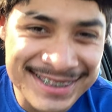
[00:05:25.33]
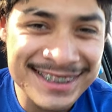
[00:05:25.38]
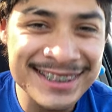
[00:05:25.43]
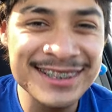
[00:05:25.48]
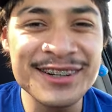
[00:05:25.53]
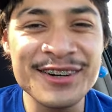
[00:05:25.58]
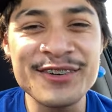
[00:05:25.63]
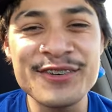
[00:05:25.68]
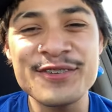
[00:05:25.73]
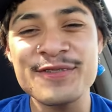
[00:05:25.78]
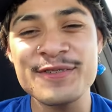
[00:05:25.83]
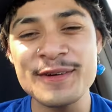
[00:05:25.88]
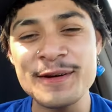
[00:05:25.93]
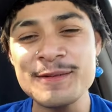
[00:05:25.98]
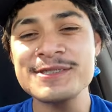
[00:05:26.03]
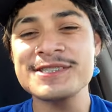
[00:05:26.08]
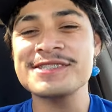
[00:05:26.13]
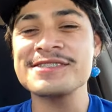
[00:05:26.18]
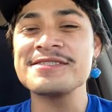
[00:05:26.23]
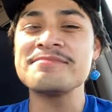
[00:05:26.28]
to the
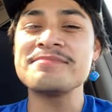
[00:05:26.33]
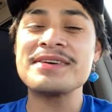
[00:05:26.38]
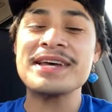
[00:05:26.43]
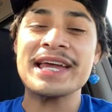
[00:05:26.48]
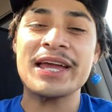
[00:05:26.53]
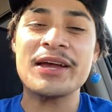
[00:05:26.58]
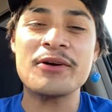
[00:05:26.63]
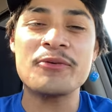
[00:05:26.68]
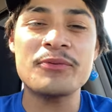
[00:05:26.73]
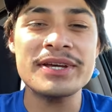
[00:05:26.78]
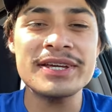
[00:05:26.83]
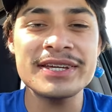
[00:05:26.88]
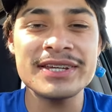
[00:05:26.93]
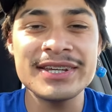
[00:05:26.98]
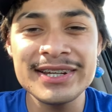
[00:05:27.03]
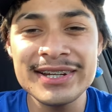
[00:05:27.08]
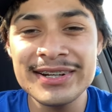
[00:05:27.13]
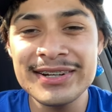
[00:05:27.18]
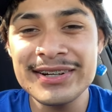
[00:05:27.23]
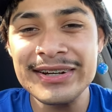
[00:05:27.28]
future, man. We
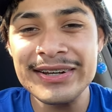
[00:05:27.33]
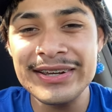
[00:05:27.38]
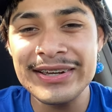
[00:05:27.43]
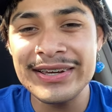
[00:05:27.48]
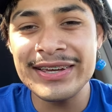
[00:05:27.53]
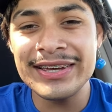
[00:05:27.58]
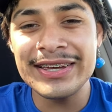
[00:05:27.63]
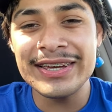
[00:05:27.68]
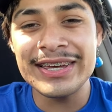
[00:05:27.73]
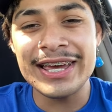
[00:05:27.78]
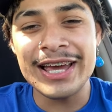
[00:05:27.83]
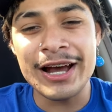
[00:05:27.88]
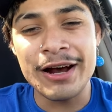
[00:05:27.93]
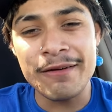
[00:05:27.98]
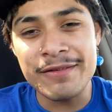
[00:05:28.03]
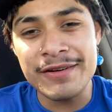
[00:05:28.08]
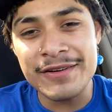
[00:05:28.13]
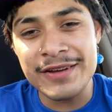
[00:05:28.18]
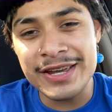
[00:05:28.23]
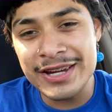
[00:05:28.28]
here and
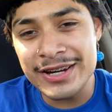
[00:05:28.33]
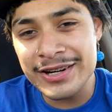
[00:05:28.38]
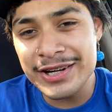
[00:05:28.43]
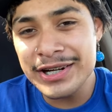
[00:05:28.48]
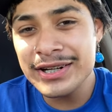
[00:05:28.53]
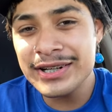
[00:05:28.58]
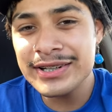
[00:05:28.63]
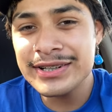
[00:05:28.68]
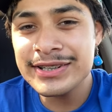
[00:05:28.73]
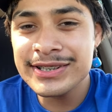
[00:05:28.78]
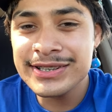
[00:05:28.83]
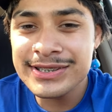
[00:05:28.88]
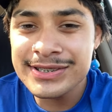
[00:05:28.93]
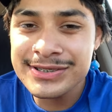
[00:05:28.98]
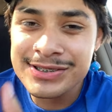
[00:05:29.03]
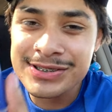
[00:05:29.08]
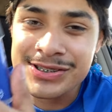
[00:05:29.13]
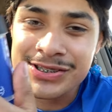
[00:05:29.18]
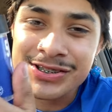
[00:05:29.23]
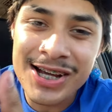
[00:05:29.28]
we here
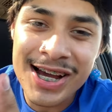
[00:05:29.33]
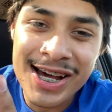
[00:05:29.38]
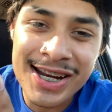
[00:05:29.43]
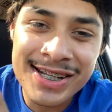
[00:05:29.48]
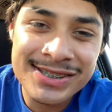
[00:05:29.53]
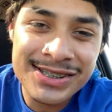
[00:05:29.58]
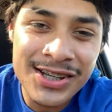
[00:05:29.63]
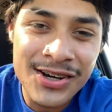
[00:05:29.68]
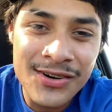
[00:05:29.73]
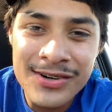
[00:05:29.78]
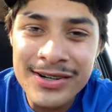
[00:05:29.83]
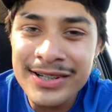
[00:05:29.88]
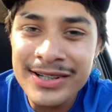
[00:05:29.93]
to try this hoe